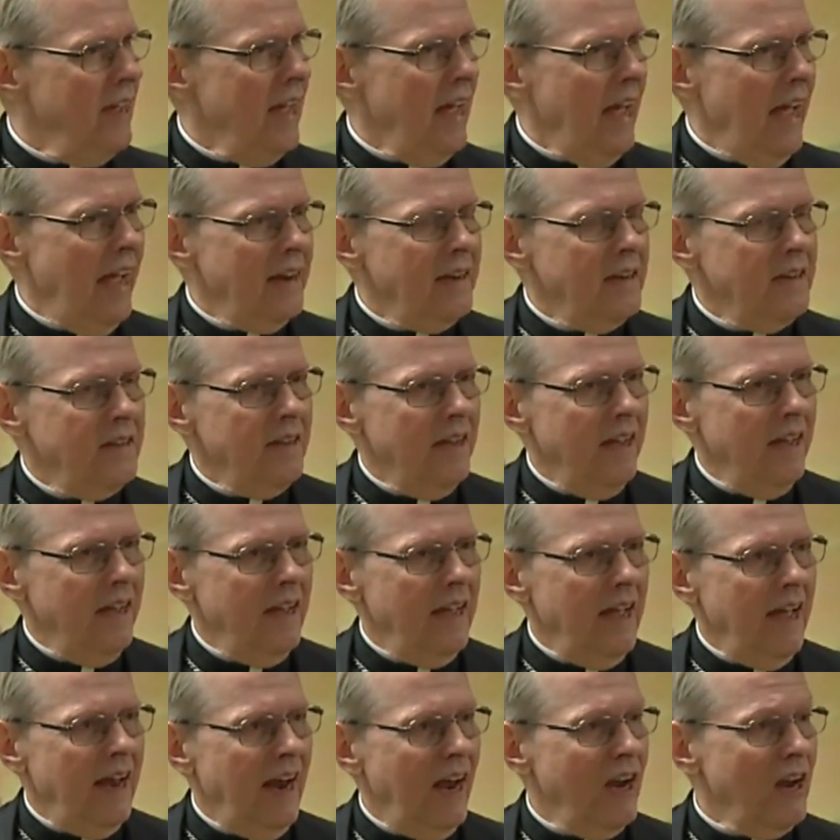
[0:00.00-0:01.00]
And,
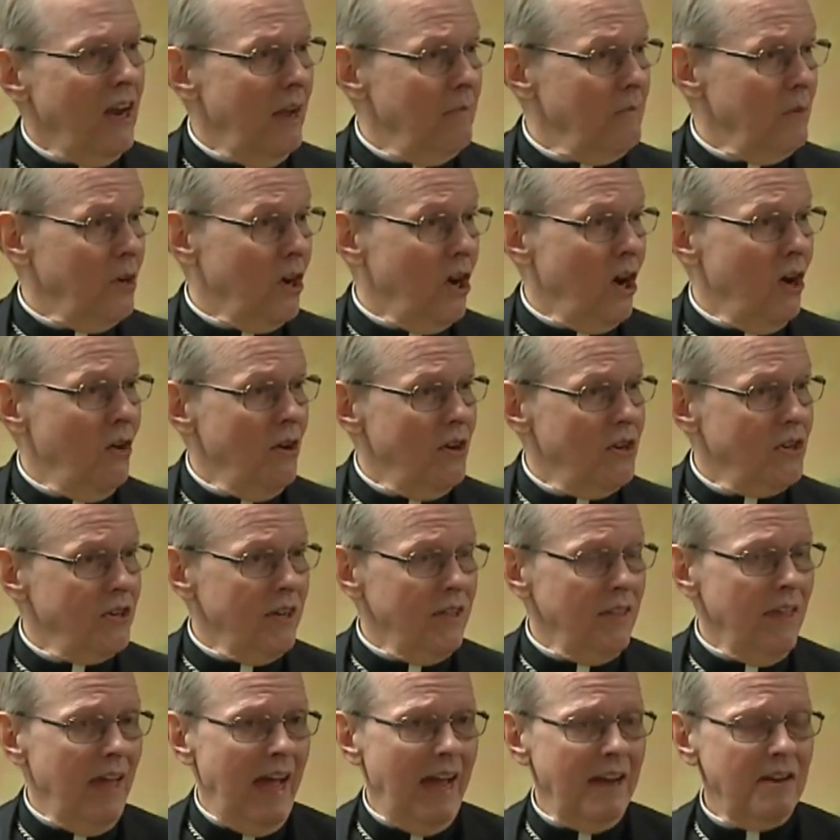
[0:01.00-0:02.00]
uh, and I am
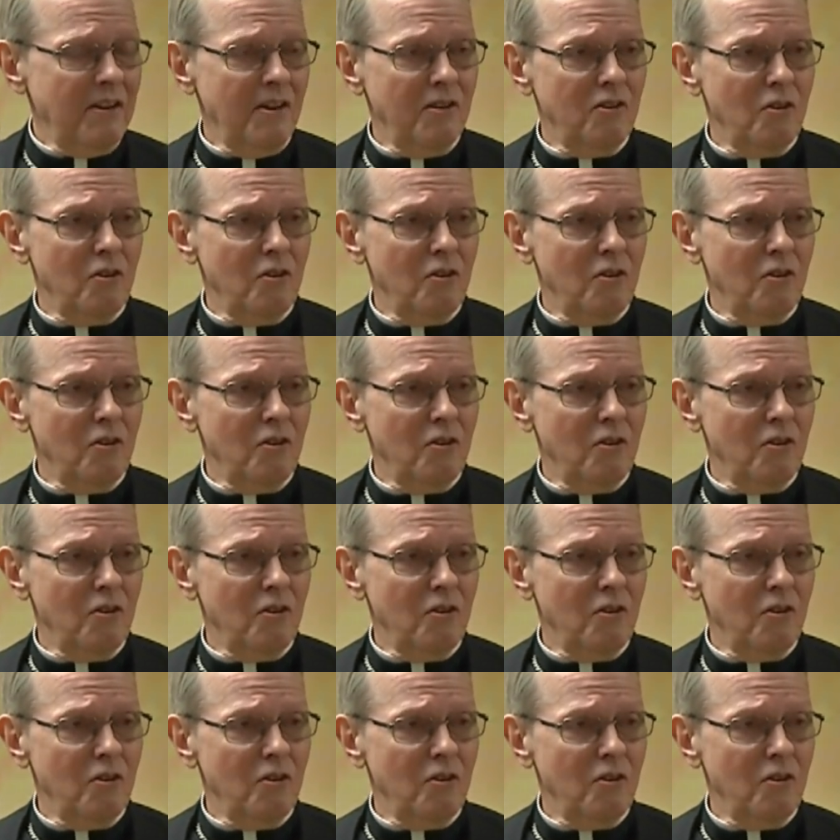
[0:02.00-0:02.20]
encouraging that,